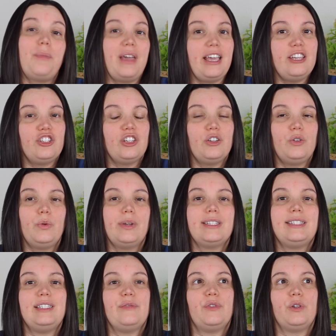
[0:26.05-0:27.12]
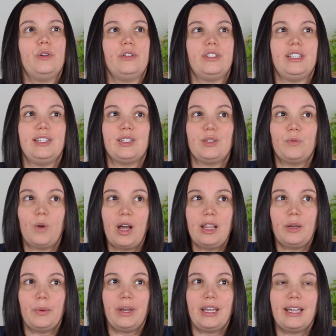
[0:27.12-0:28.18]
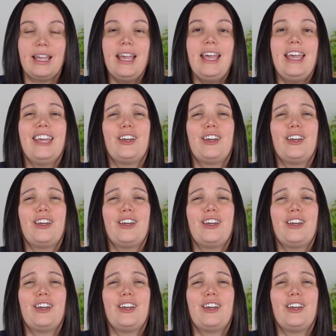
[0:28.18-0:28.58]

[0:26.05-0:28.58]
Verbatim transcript: patient who has difficulty swallowing,